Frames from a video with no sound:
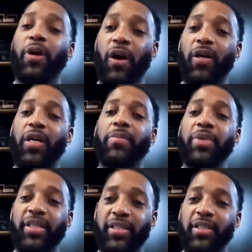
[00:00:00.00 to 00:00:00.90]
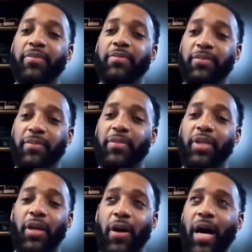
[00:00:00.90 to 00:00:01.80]
We're all going to miss him.
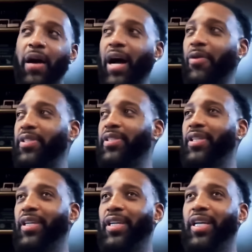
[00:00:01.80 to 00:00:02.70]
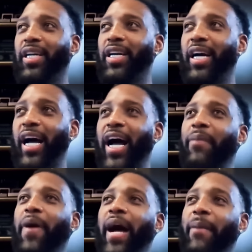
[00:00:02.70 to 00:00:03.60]
You know,
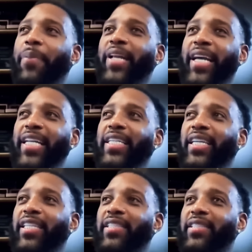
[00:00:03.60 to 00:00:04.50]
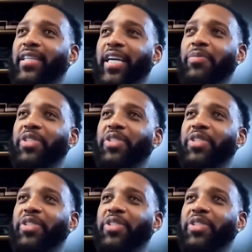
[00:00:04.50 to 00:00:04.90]
I played against